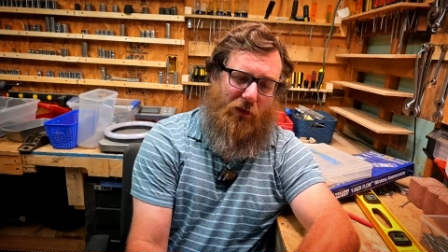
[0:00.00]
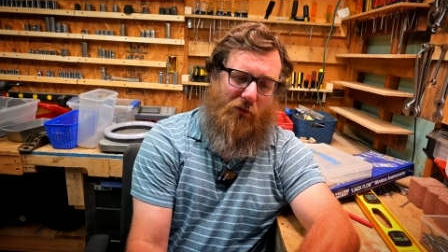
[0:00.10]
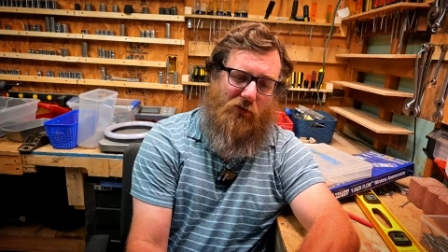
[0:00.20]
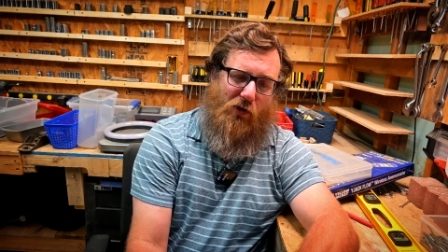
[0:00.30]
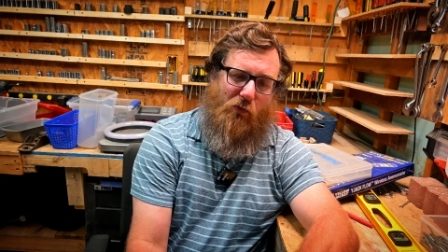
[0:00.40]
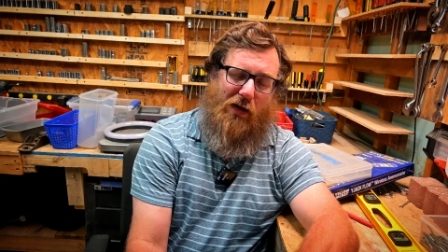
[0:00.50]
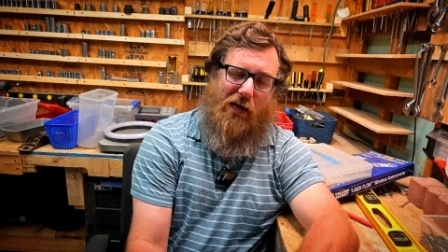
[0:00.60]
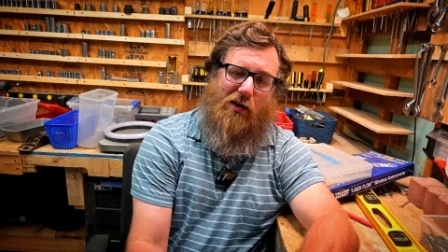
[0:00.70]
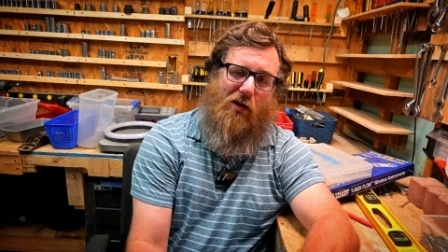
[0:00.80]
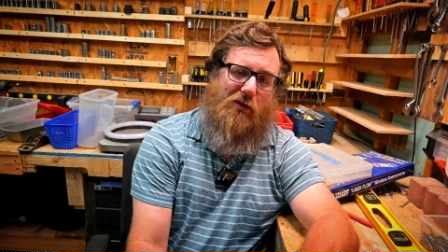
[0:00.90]
So, when I
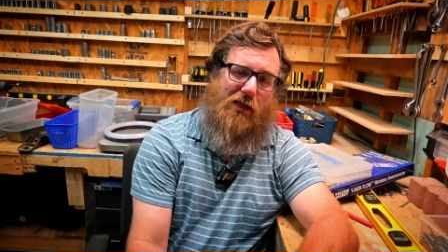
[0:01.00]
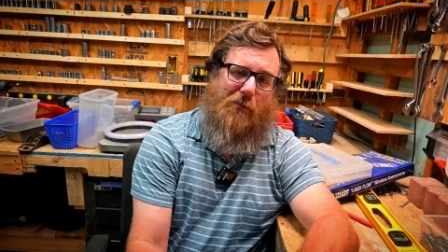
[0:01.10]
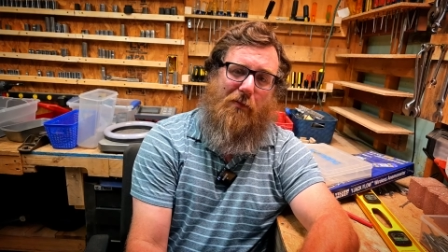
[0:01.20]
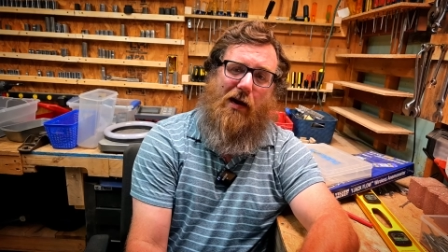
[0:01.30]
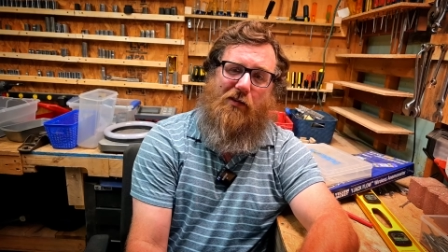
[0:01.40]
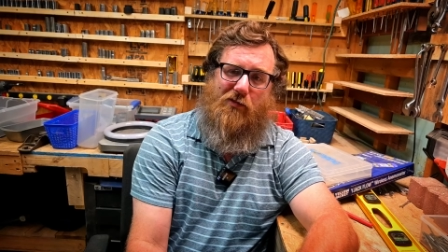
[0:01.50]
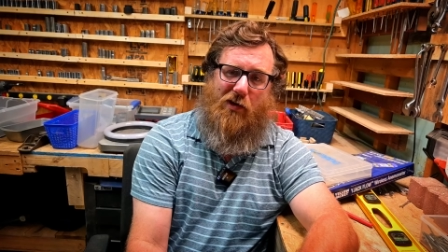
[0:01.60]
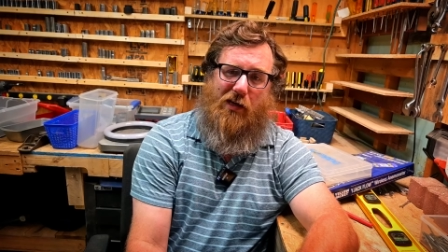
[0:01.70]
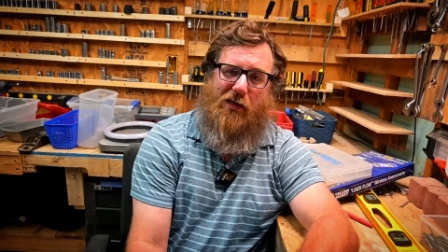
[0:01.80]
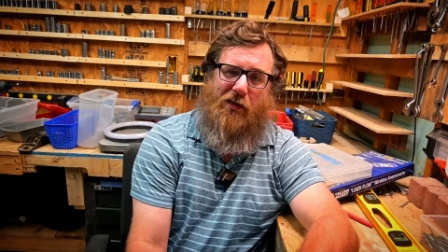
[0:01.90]
called to get a price
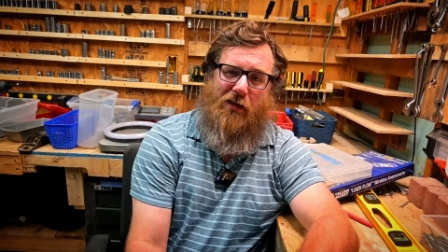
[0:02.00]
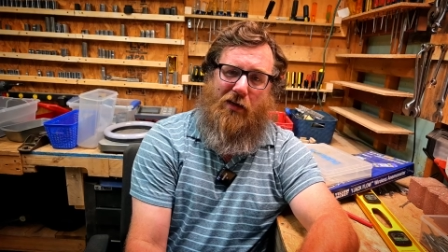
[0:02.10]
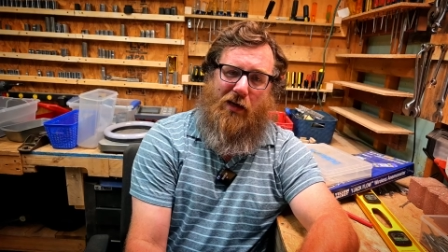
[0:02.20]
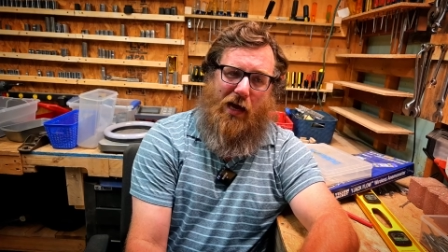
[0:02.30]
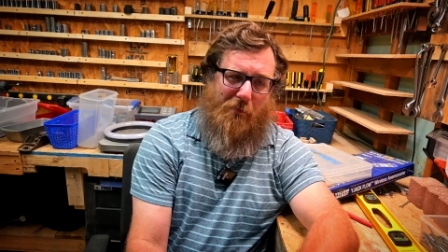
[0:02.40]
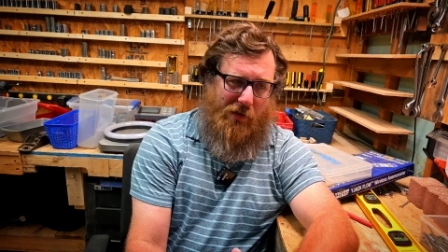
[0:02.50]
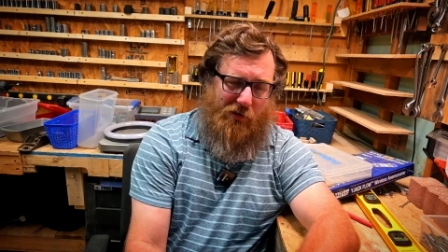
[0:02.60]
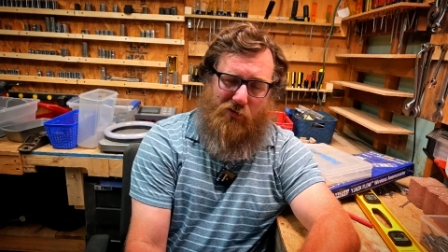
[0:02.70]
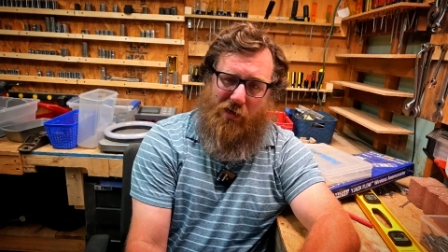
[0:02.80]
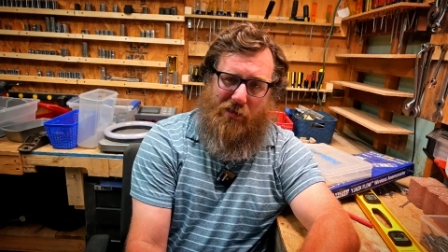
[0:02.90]
on it, I'm not a
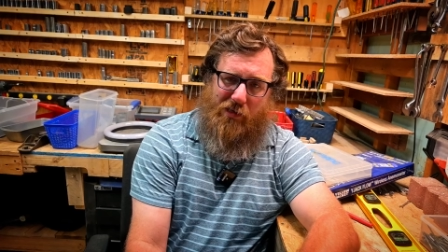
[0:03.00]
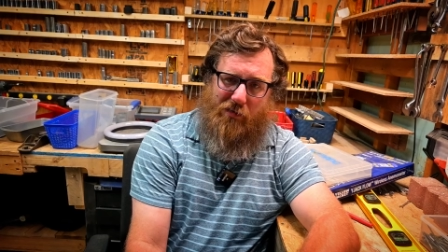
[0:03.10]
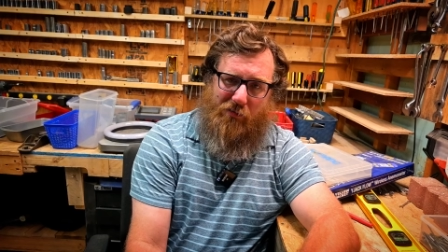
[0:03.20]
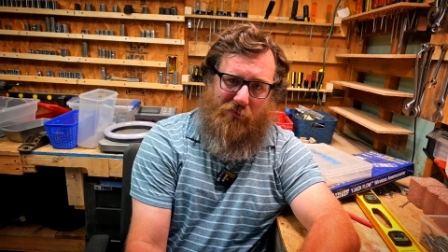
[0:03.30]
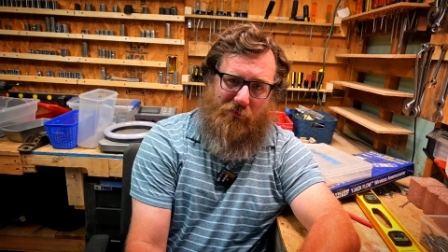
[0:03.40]
Trane dealer,